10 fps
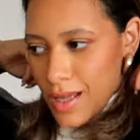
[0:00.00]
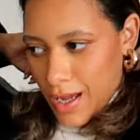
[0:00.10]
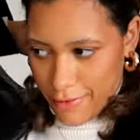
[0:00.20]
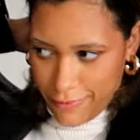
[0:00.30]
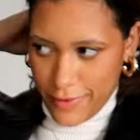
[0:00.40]

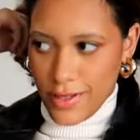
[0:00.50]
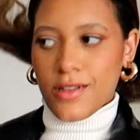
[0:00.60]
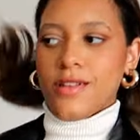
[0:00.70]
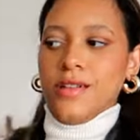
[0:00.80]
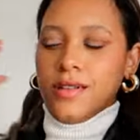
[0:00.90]
I
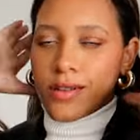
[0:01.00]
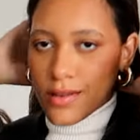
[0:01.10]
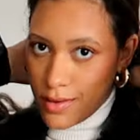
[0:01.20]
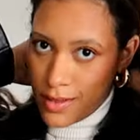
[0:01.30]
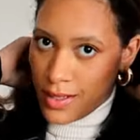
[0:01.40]
feel
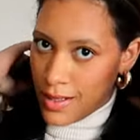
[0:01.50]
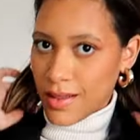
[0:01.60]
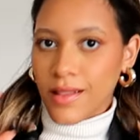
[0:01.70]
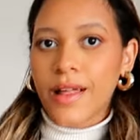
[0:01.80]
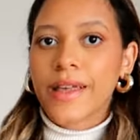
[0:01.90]

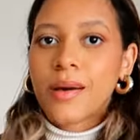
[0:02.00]
like